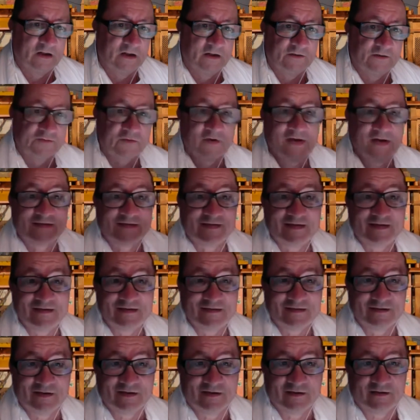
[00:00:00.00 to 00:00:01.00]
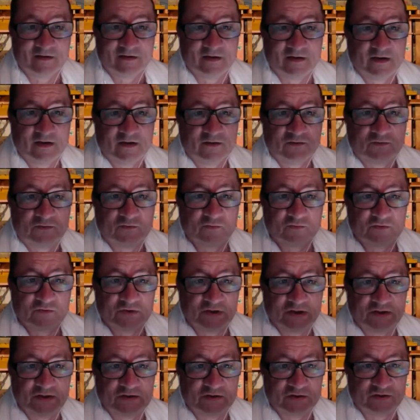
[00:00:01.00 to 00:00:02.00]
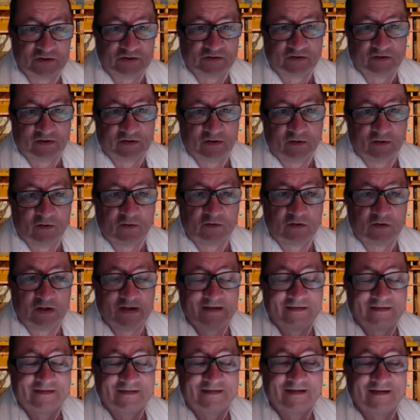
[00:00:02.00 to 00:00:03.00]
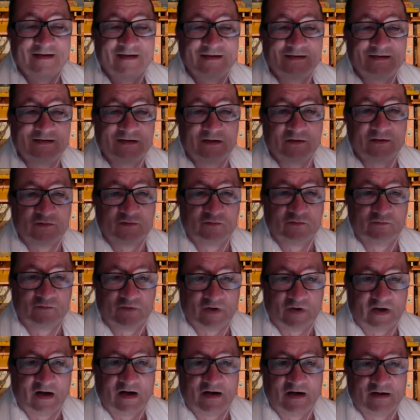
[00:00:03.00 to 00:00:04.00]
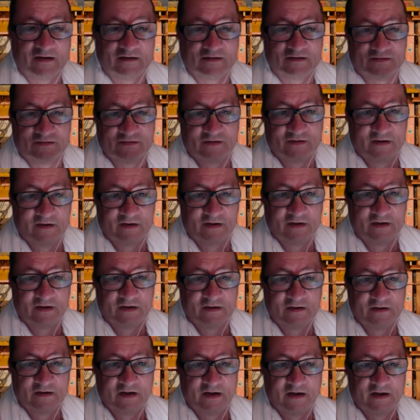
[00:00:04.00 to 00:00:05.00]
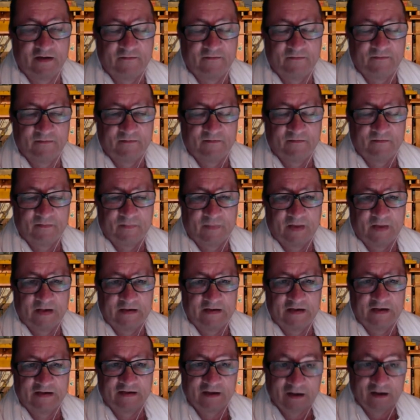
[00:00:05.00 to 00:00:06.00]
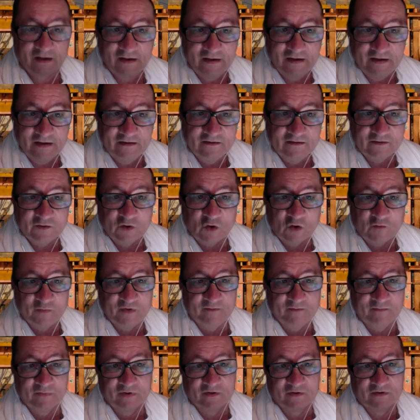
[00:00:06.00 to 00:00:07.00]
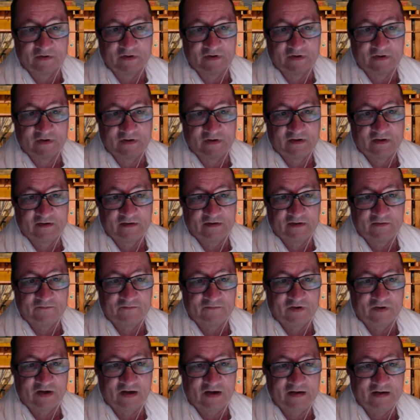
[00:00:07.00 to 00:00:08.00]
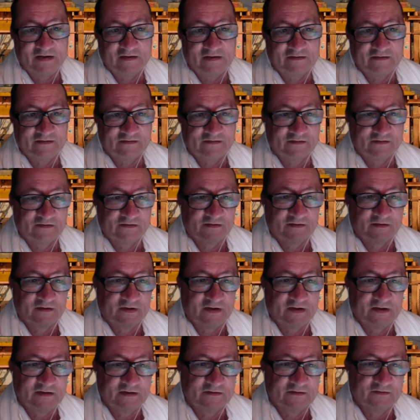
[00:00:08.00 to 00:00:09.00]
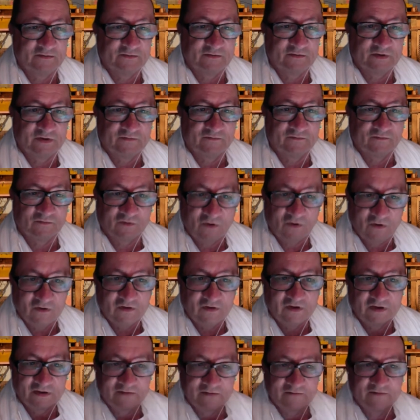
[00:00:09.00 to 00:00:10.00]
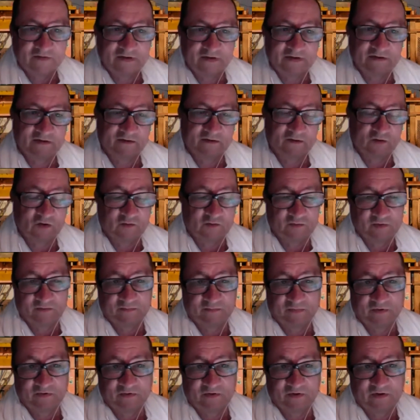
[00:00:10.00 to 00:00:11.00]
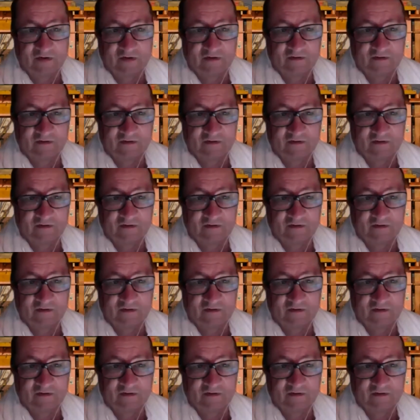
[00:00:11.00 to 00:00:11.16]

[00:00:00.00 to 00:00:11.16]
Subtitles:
So it's easier to teach, or it's easier to write in a clean copybook than write into a wrongly written copybook,